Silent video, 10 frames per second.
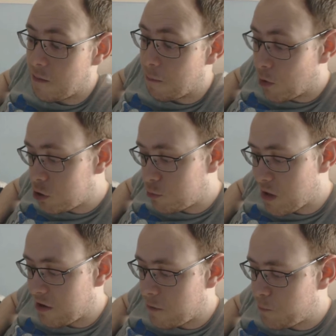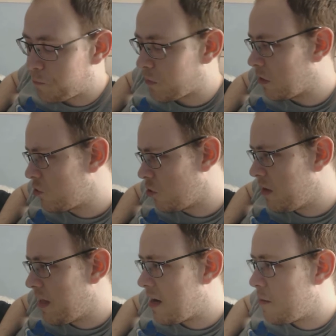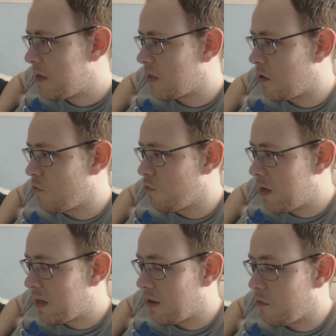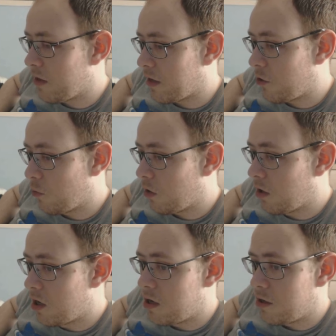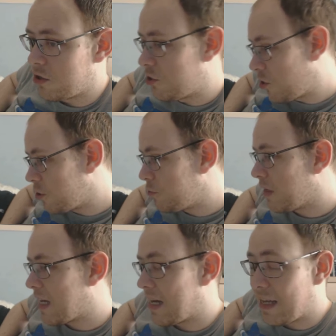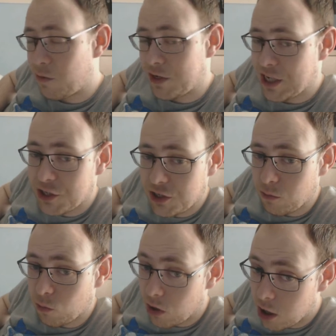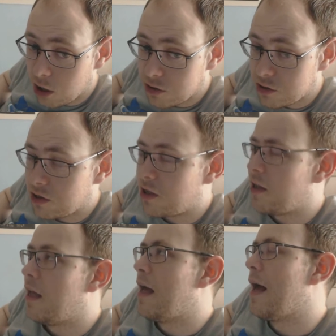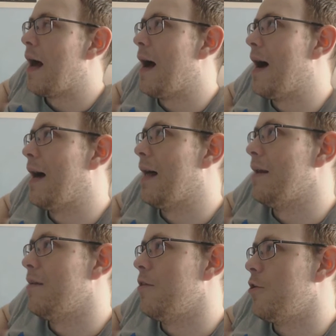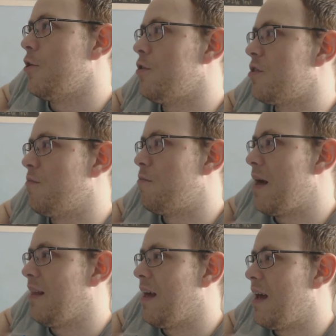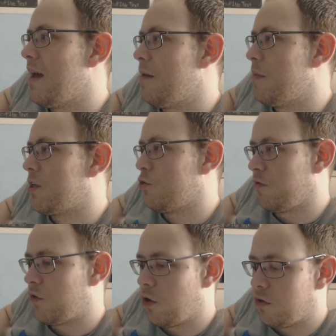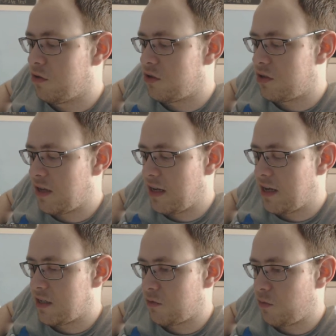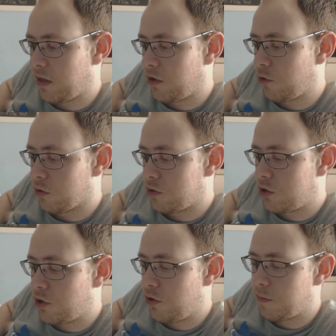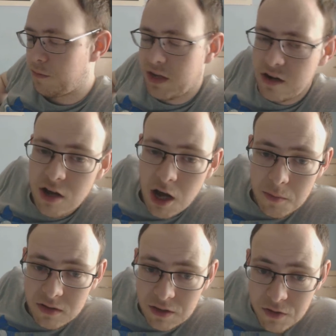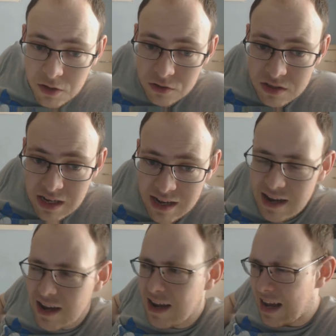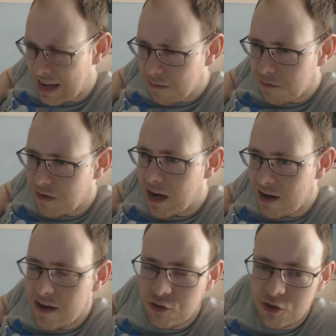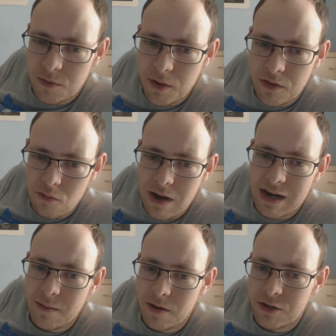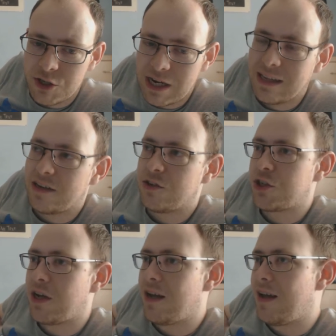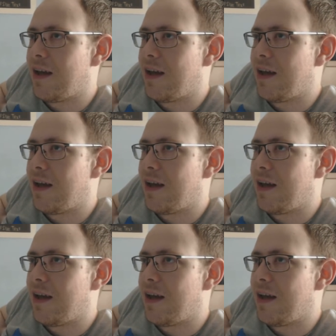and much better. Some of the enemies are really, really cool. There's a dodge mechanic which actually works, and the use of melee and mixture of guns is really cool too. Playing on normal difficulty, and I'm finding it just about the right amount of challenge.